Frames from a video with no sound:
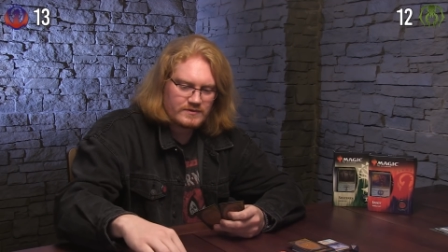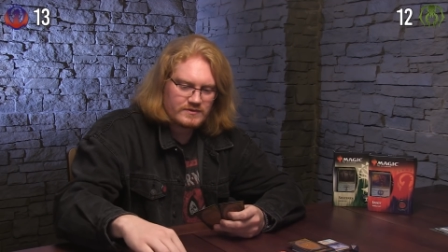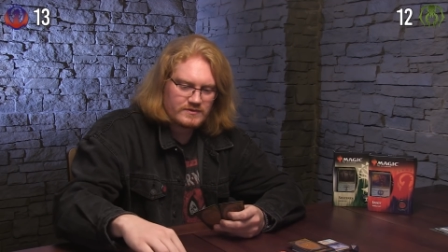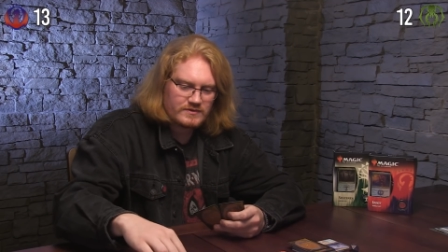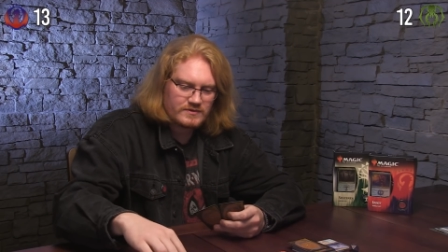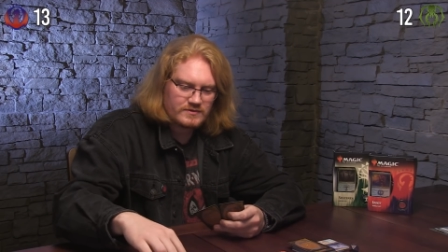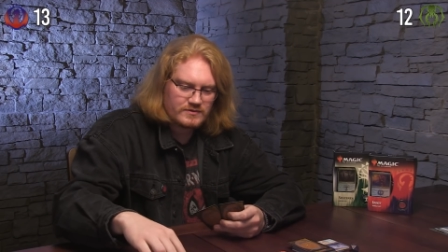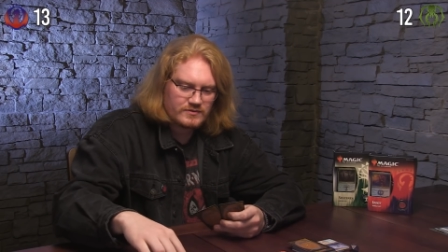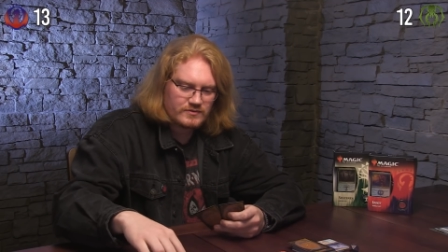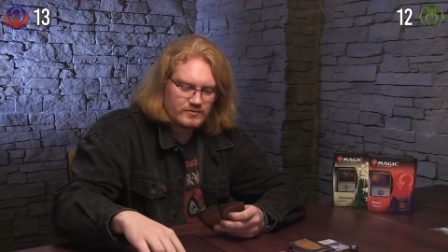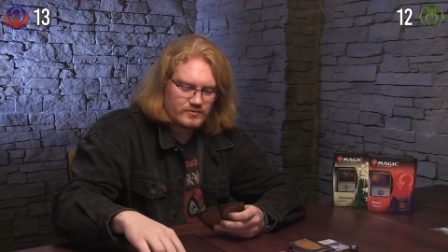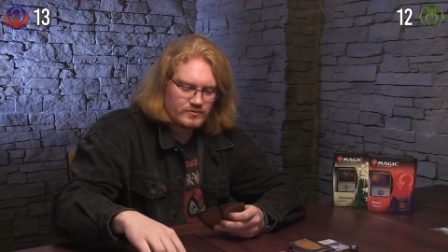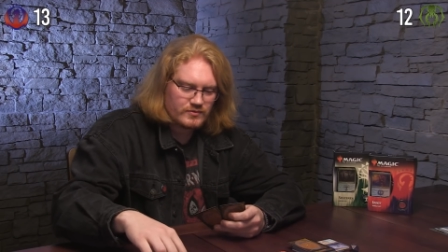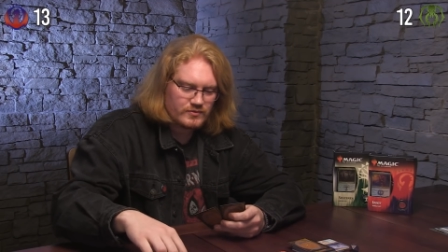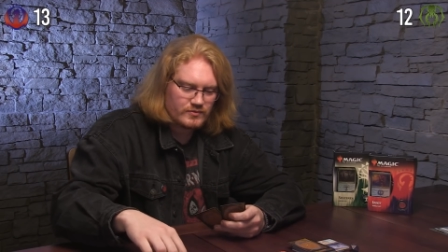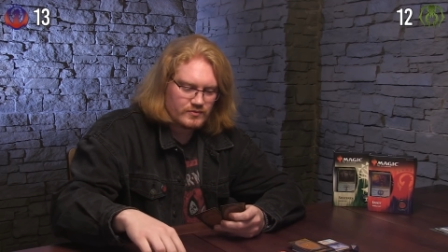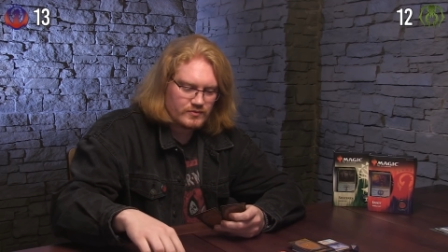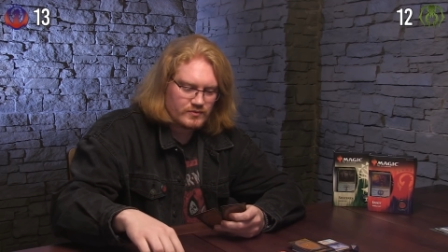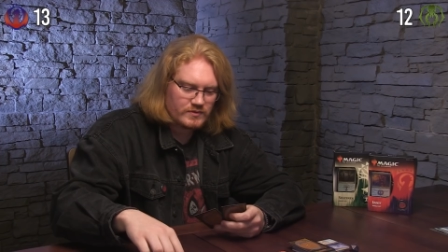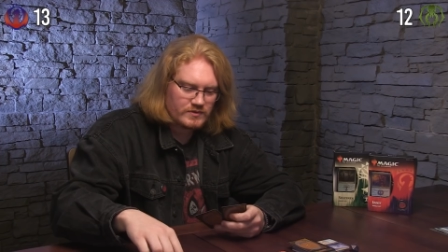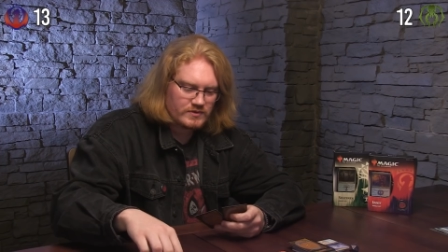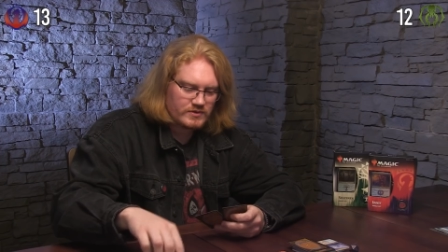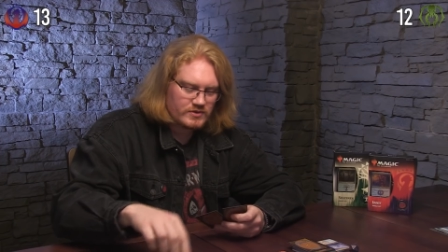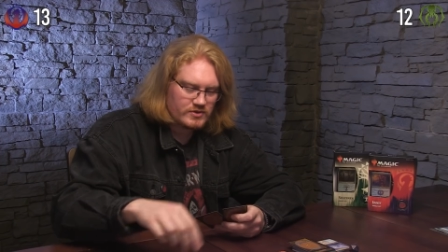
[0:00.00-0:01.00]

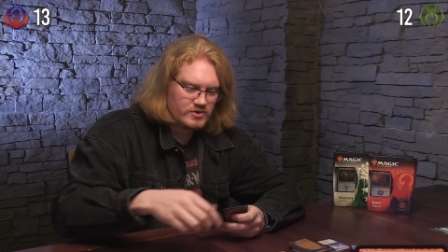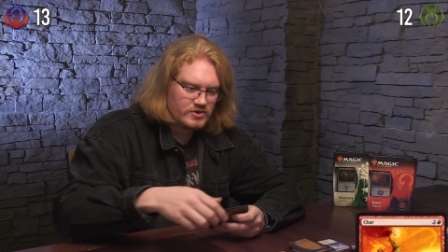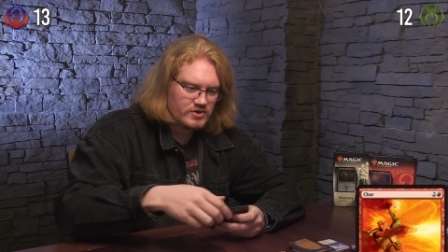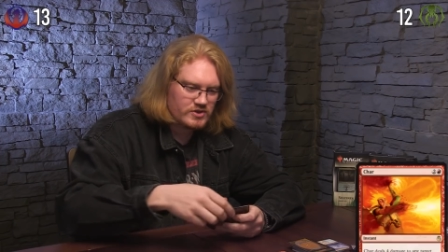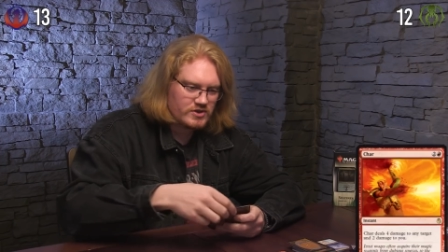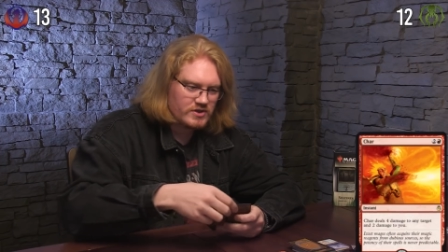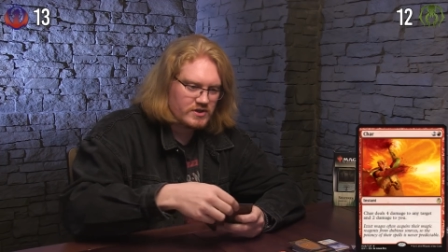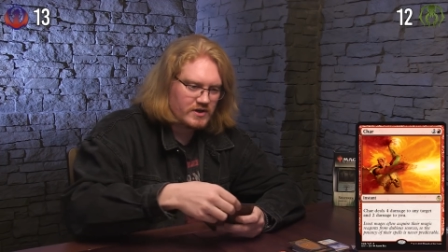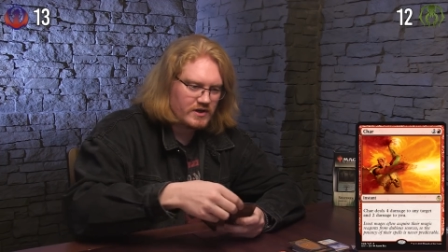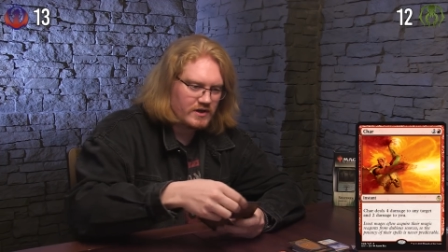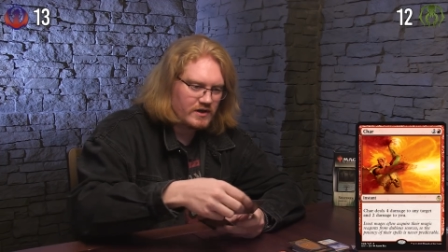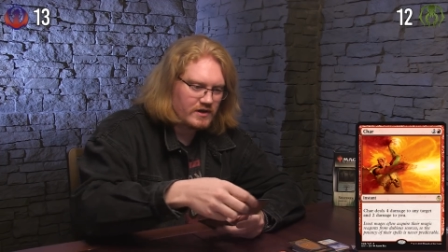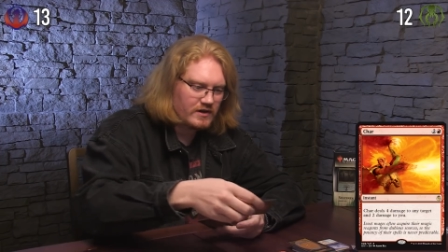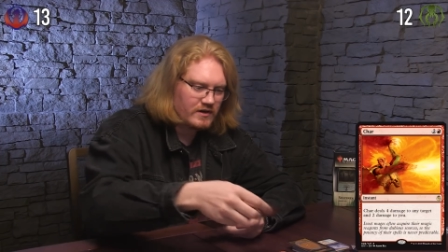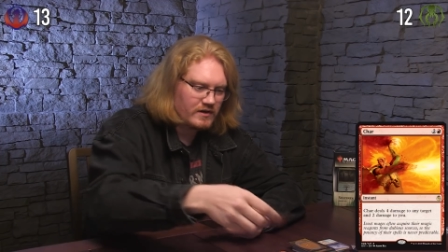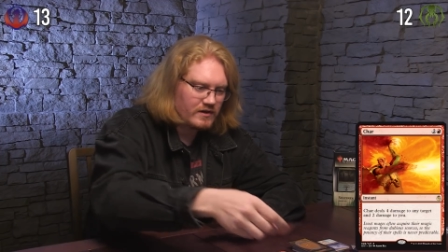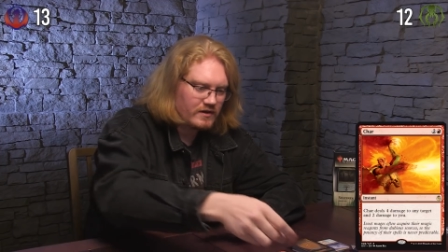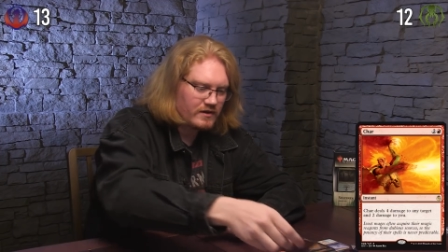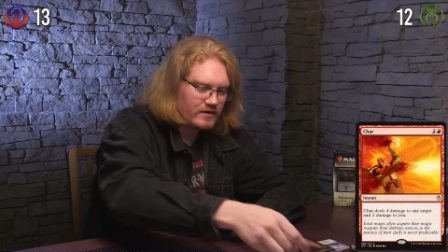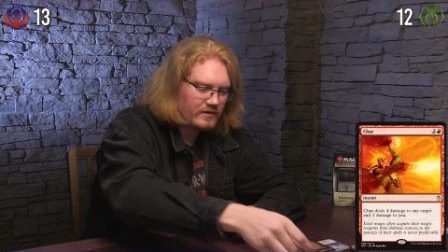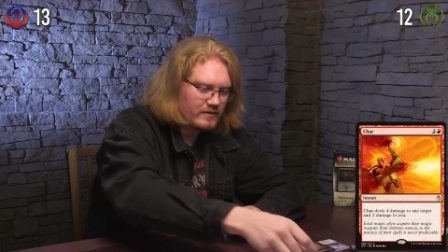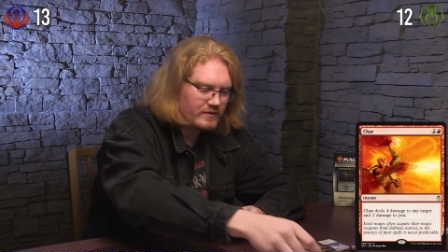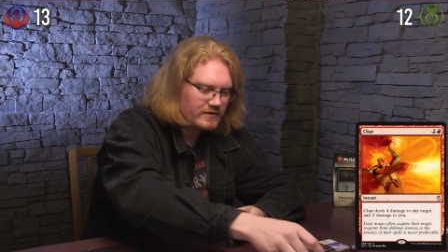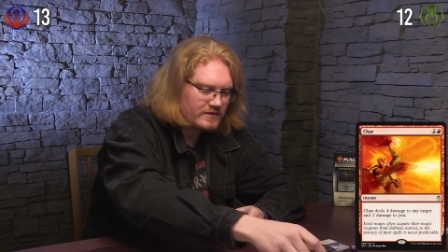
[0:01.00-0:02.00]
To charm.